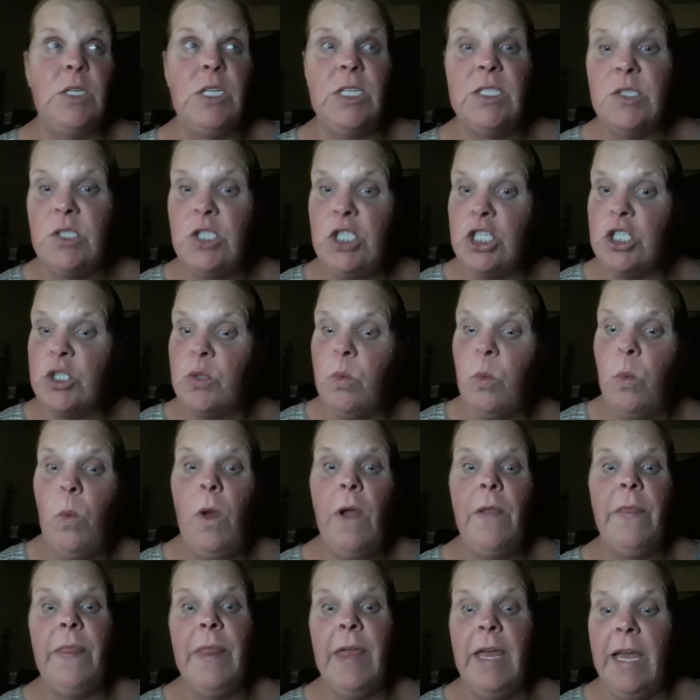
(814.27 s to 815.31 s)
It's just
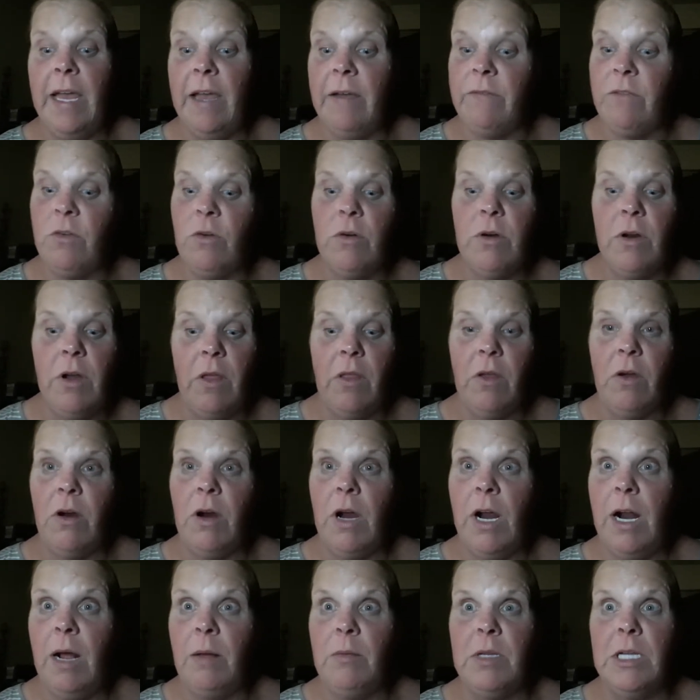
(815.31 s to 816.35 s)
one thing after another.
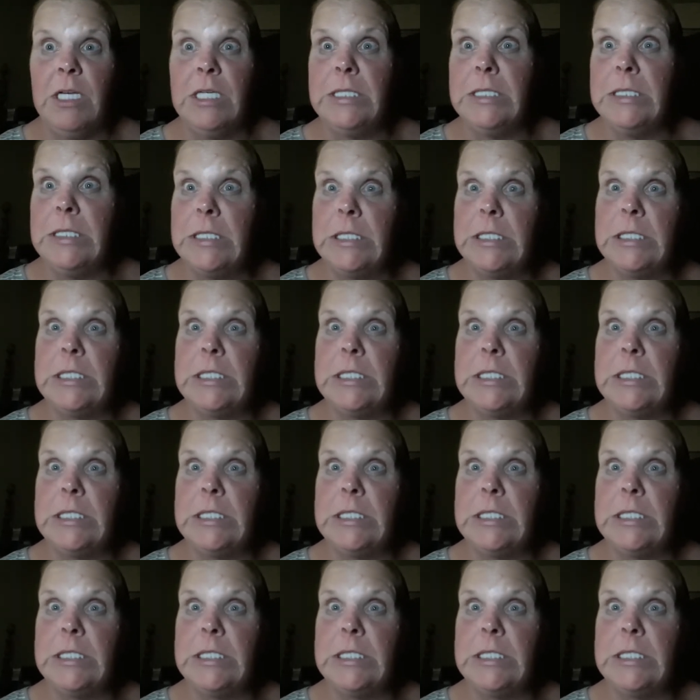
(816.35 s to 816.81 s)
And I'm like,